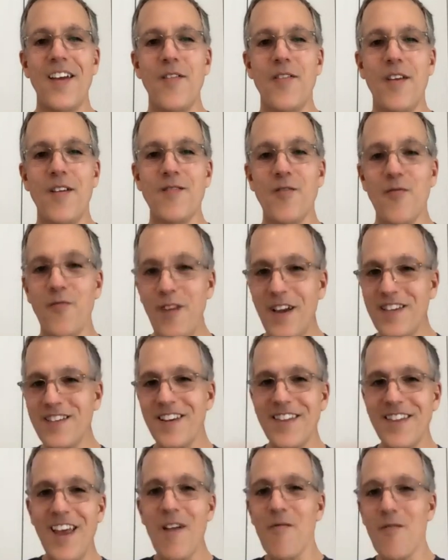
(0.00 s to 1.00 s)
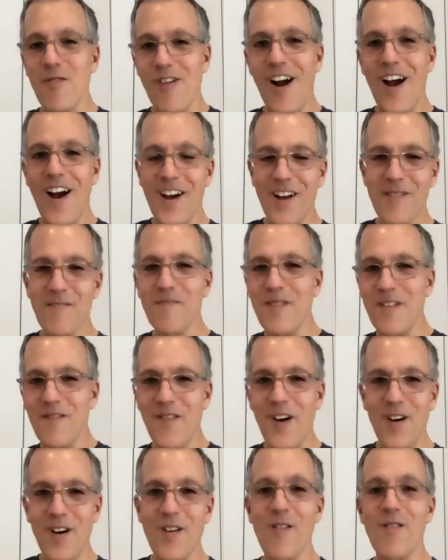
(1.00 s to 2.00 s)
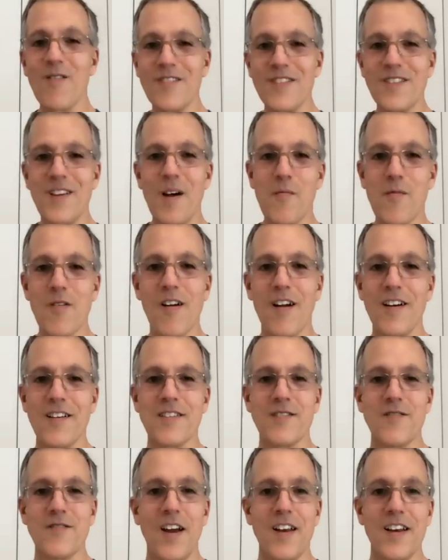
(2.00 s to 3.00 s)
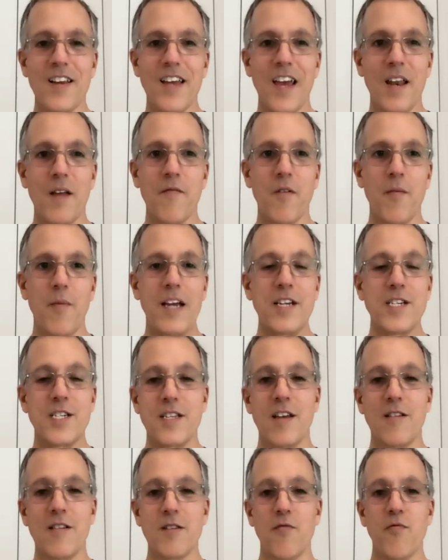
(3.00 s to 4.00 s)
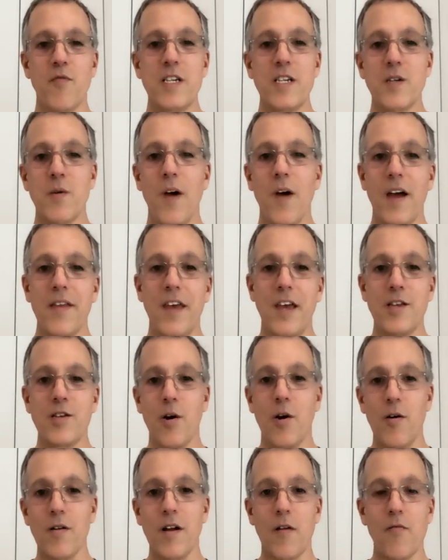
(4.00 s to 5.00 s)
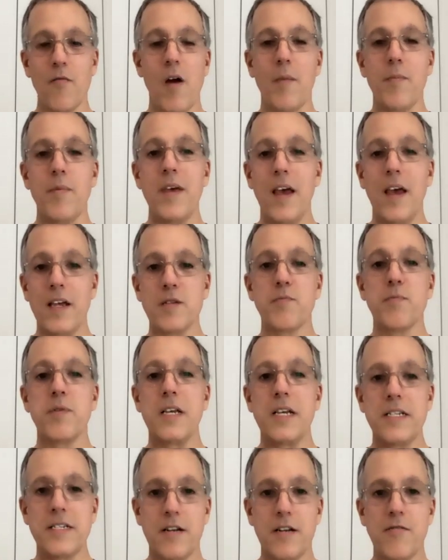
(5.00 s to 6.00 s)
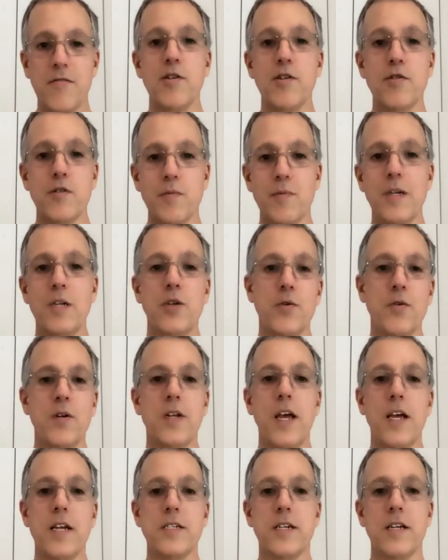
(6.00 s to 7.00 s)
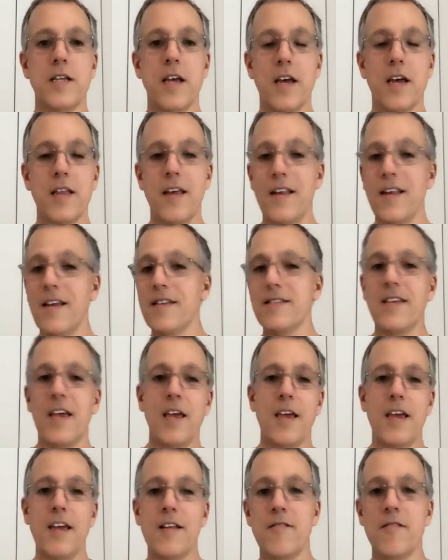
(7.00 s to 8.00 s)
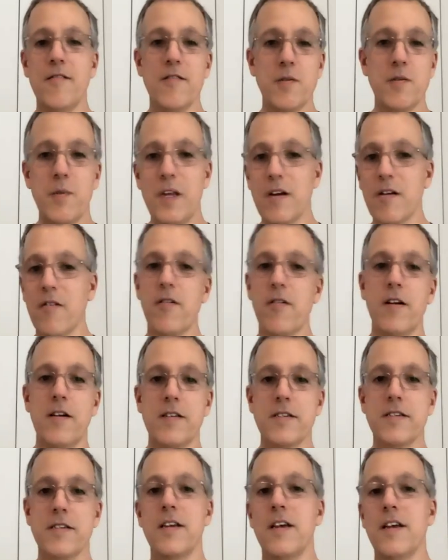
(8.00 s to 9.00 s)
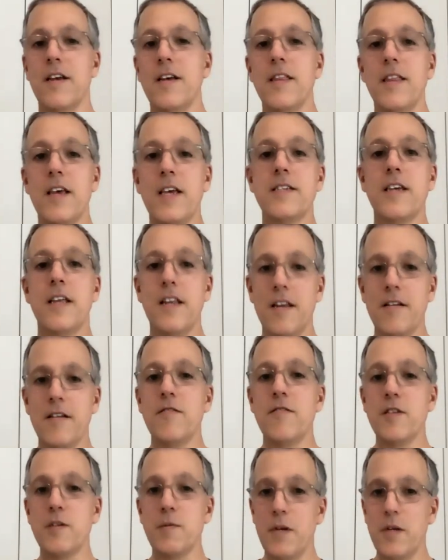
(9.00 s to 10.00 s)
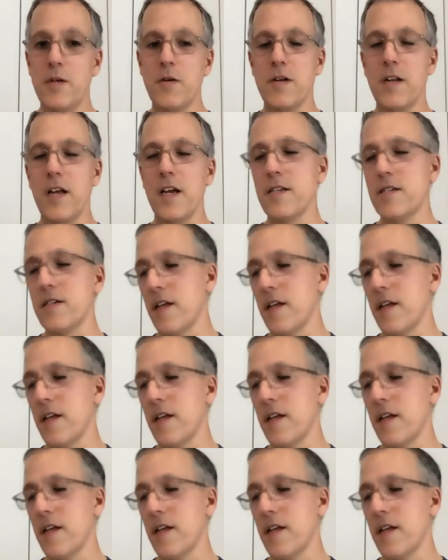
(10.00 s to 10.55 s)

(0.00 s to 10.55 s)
there's a reason they were on Movoto or somewhere else trying to get information. There's a reason why they told our rep, yes, please introduce me to an agent. They didn't say introduce me to Chris, they said introduce me to an agent.